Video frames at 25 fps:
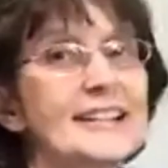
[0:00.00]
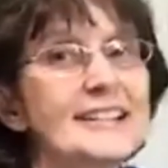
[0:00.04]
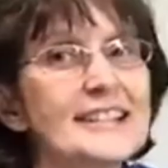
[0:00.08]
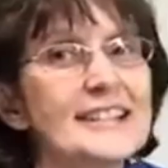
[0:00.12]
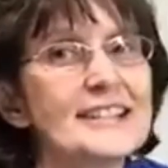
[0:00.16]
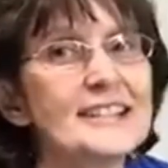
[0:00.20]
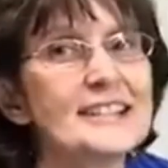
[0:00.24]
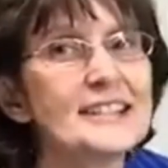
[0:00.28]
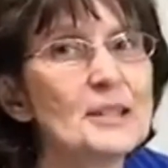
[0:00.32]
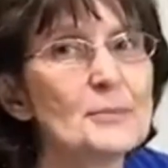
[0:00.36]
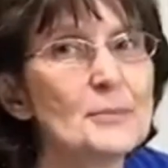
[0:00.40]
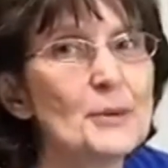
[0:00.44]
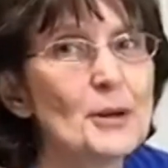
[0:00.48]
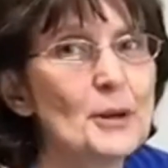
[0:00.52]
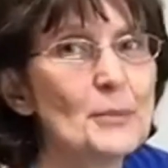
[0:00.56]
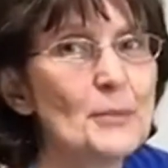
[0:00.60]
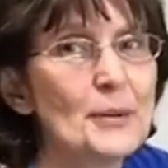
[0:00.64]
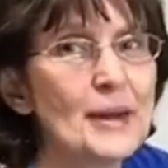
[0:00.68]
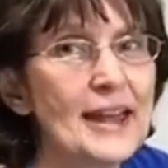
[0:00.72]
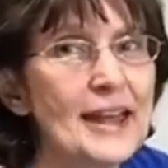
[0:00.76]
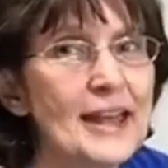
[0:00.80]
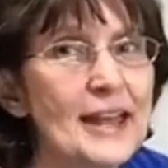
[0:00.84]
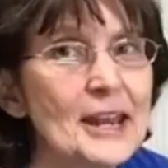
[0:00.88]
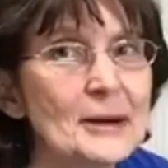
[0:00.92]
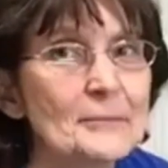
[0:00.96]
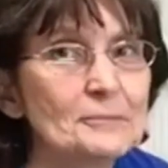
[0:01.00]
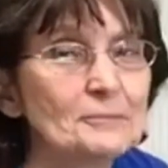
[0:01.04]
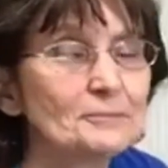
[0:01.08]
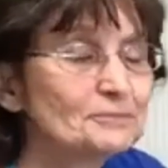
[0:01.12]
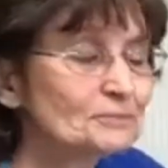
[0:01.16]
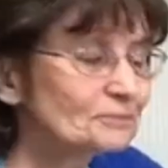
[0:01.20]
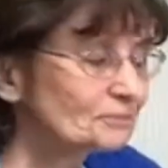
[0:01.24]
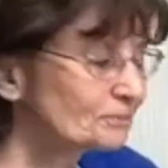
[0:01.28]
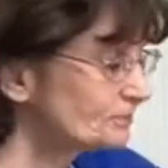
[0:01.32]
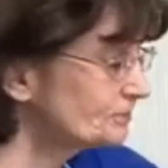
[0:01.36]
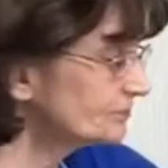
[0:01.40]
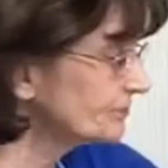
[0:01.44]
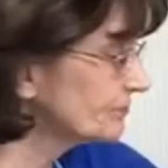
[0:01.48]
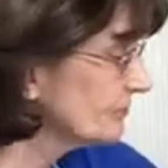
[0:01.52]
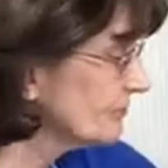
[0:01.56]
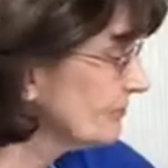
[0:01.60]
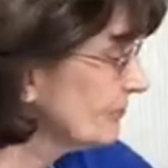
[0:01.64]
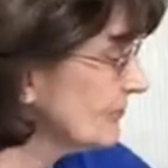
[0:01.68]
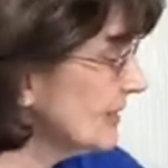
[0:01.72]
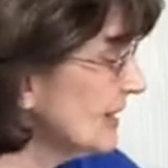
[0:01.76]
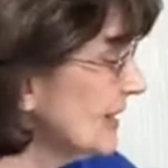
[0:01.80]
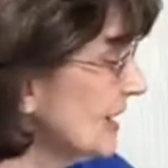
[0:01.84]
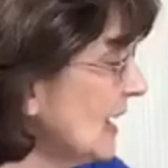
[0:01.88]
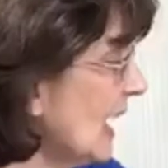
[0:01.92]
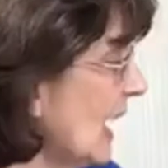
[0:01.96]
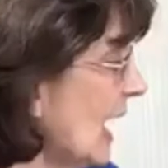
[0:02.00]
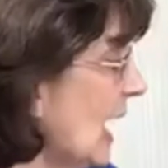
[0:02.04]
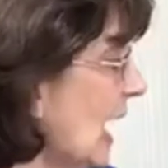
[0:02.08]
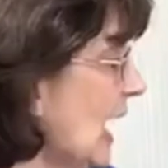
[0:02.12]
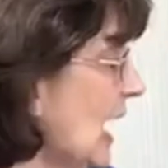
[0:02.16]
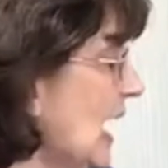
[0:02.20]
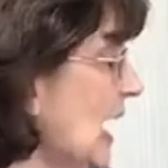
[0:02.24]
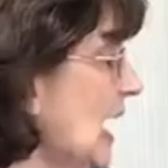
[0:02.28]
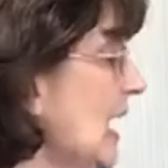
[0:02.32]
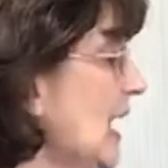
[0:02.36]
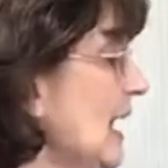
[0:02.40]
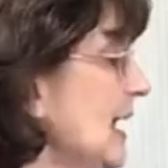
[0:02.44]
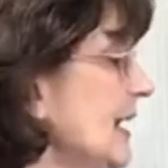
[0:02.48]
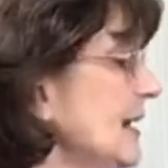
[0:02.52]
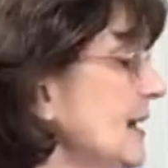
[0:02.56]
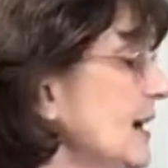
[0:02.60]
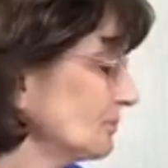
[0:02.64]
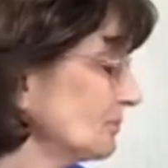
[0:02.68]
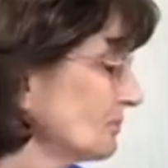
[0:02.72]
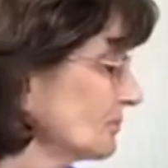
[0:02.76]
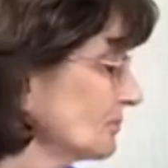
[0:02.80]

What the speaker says: Dixie Belle paint, I